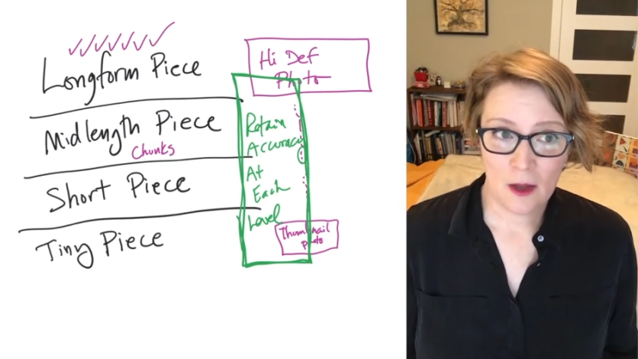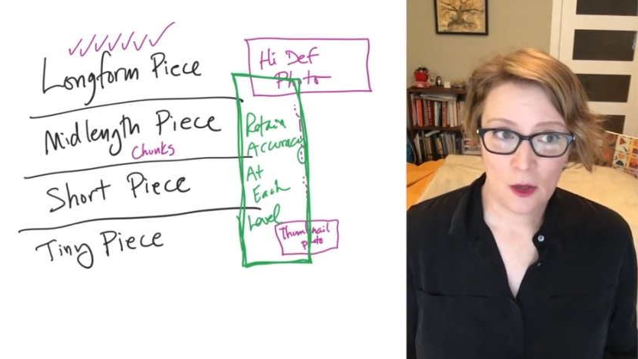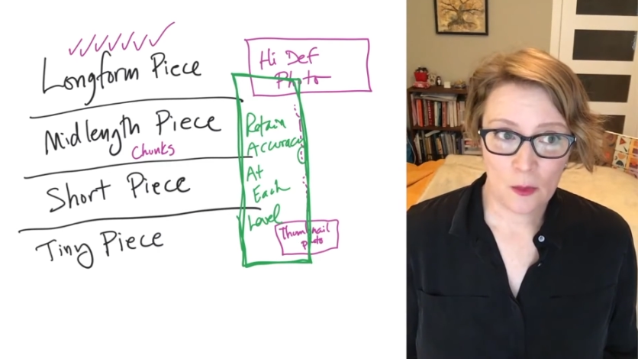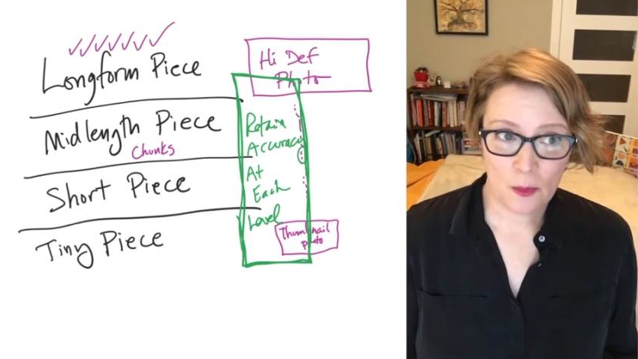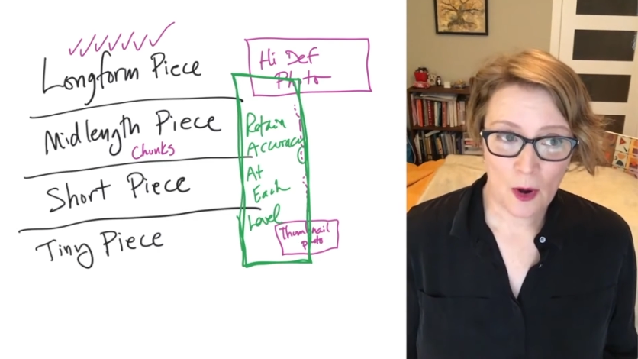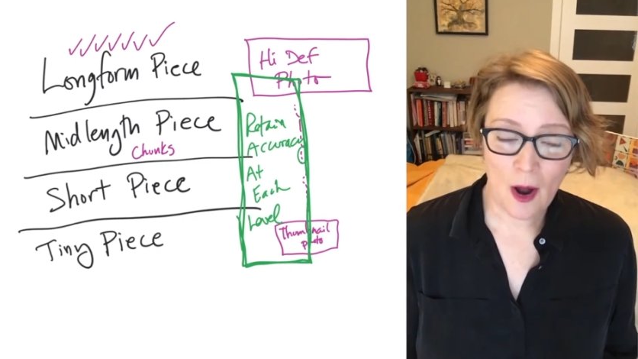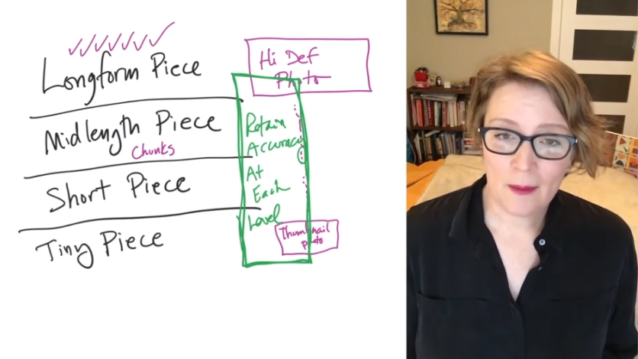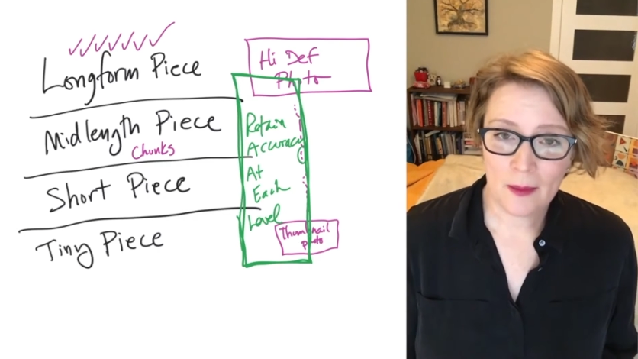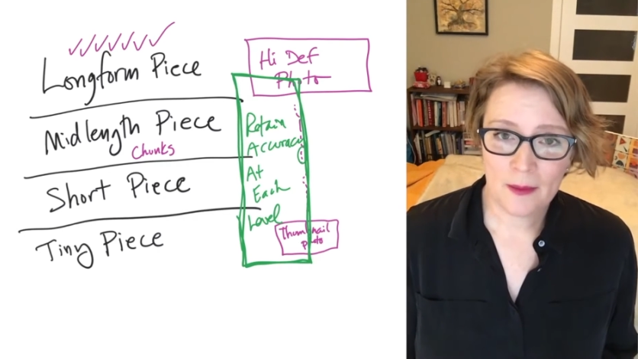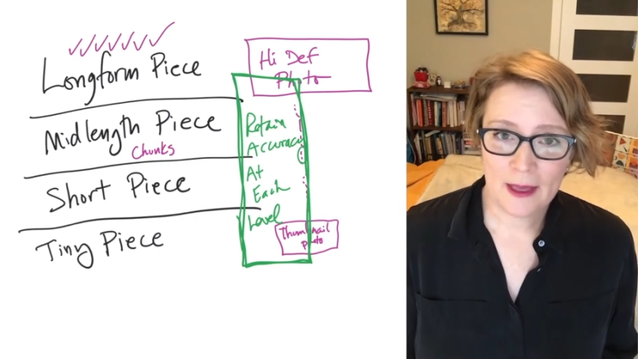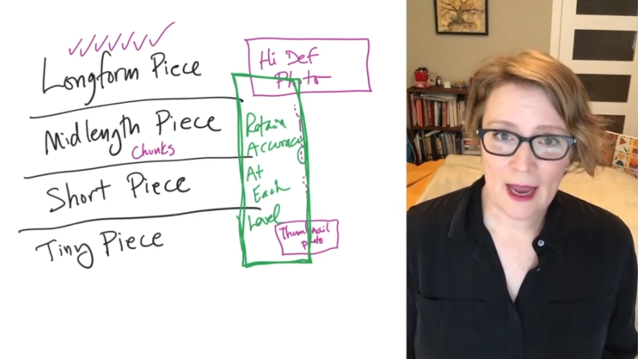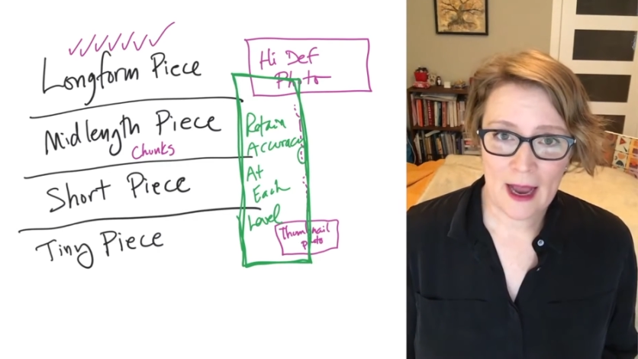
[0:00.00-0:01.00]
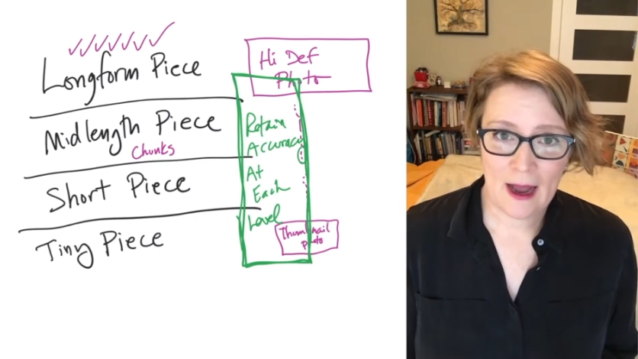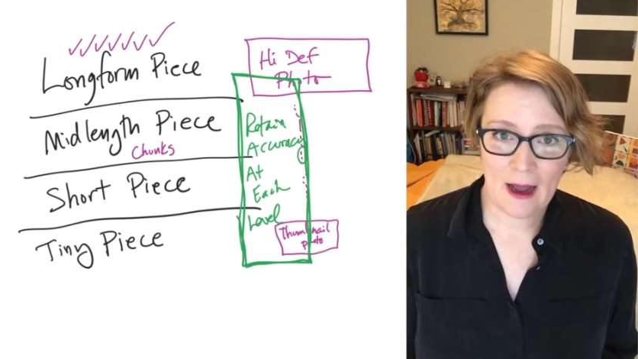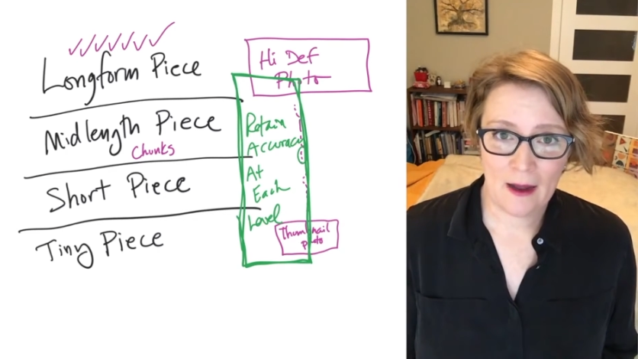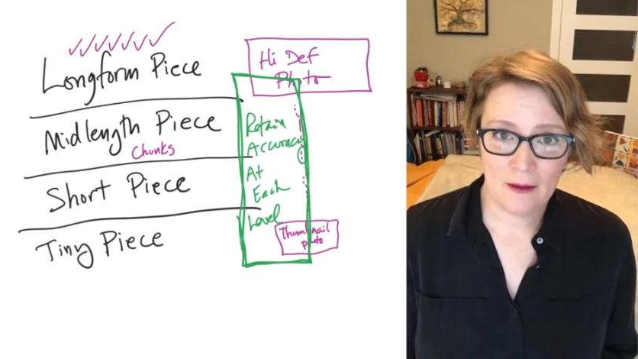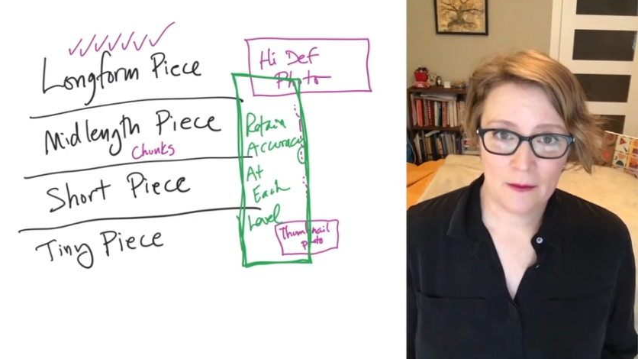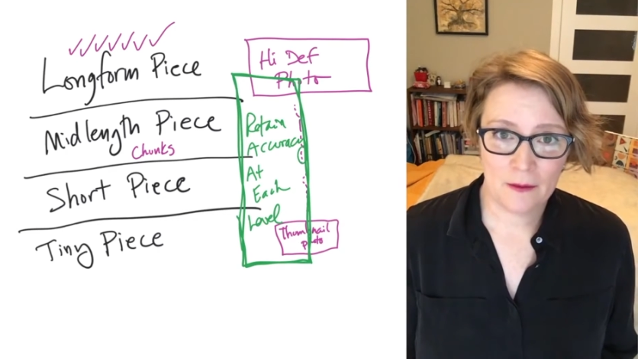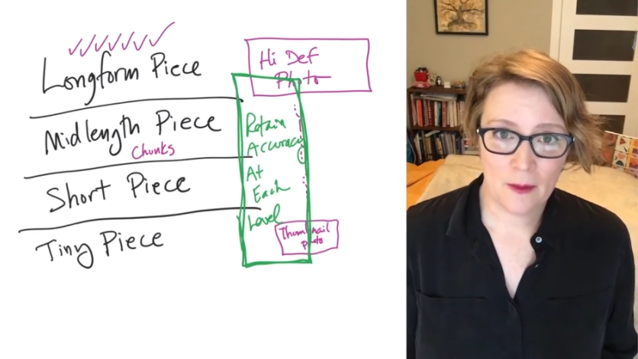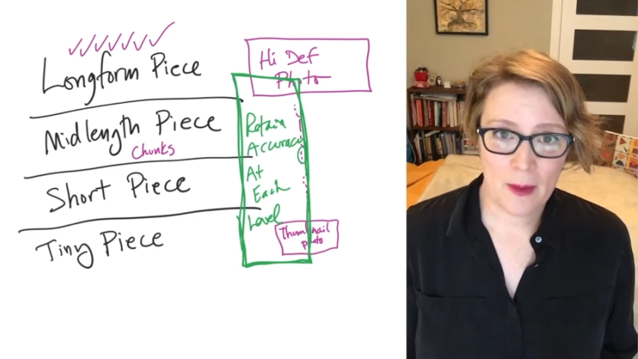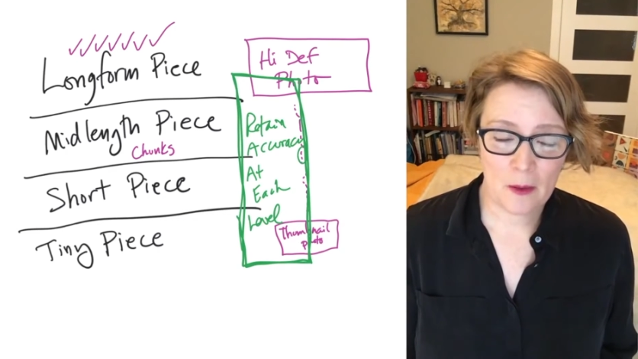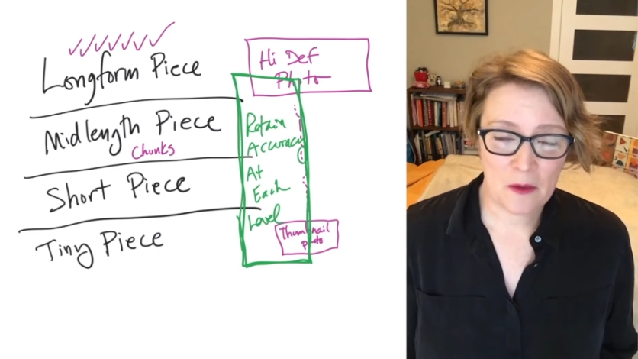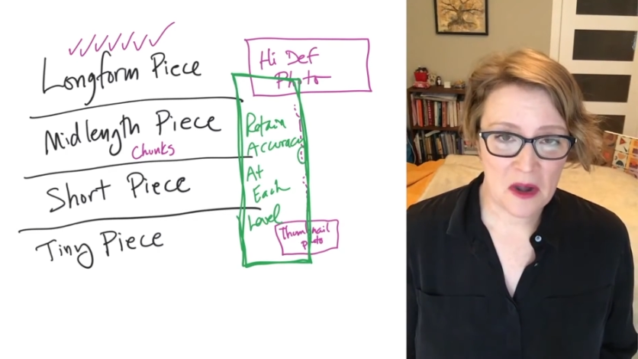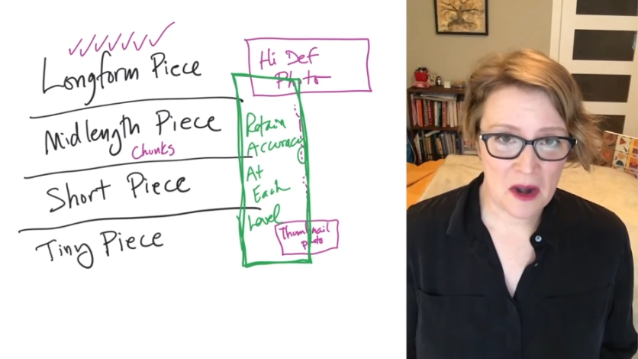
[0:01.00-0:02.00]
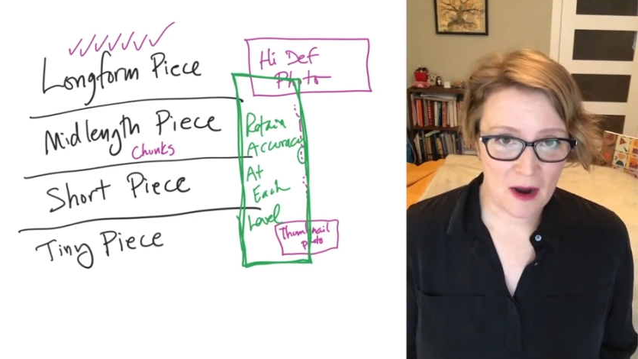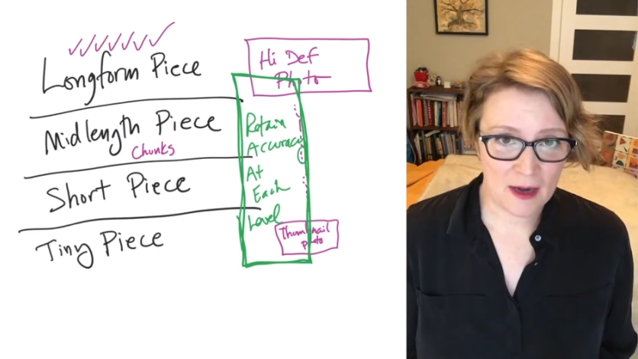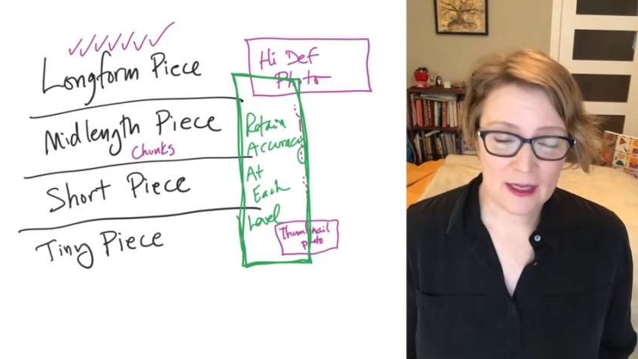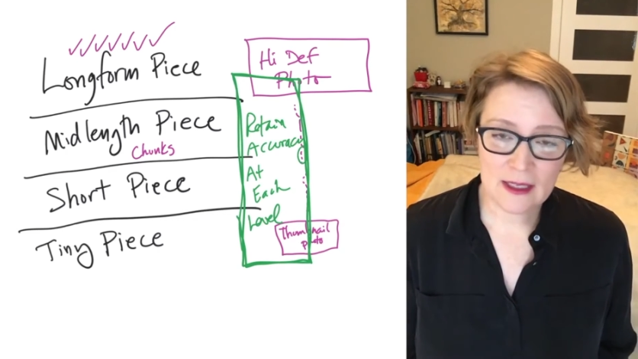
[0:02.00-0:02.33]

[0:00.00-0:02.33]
you probably have about 90